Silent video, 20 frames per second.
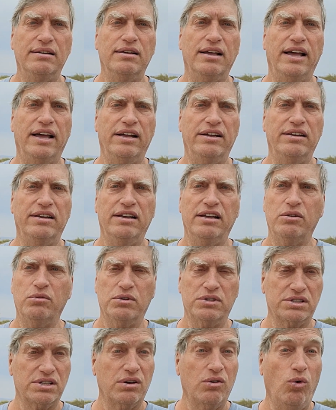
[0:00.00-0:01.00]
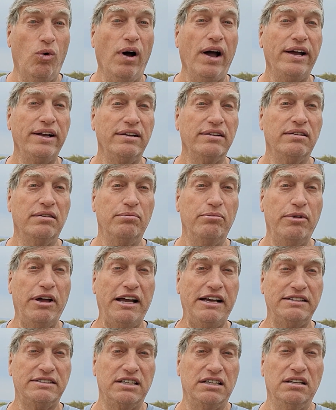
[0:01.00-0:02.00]
And it was quite
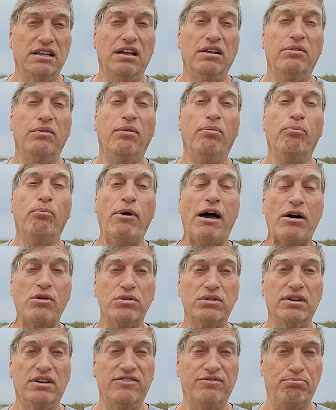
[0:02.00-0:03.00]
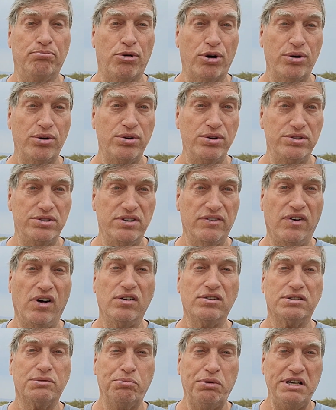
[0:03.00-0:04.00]
amazing. The amount of birds of
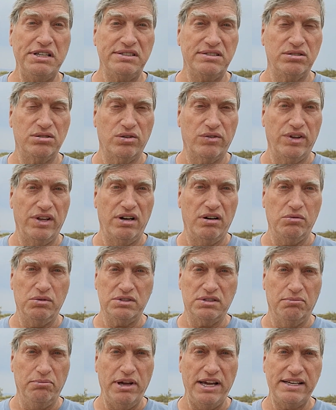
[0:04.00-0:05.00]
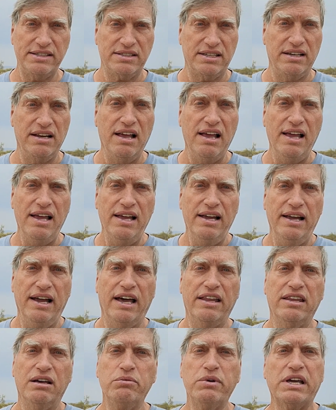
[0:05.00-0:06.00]
all species over there was amazing.
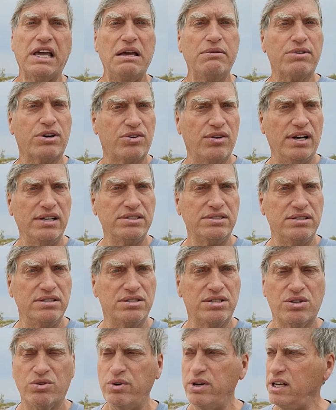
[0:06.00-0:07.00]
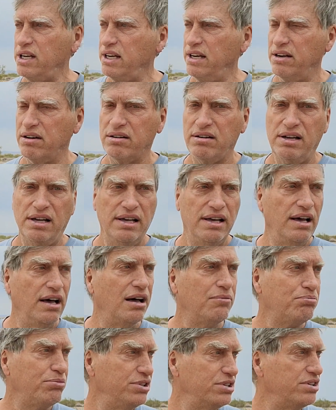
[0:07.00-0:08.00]
And then we came across the street here
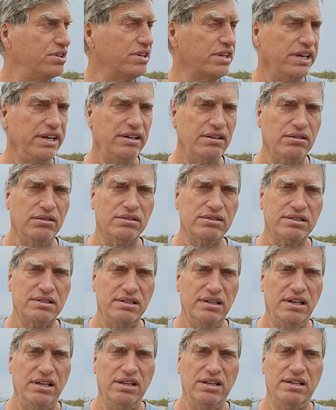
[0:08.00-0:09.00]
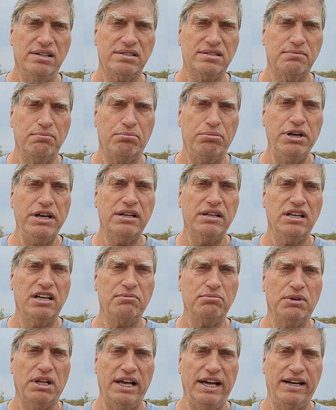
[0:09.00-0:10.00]
up into the hills in this
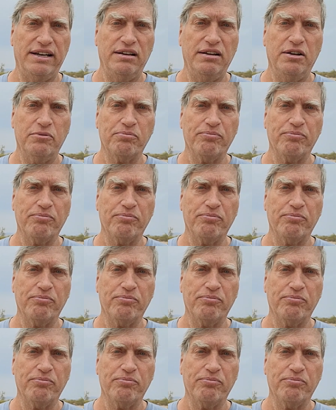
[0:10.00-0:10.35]
BLM land,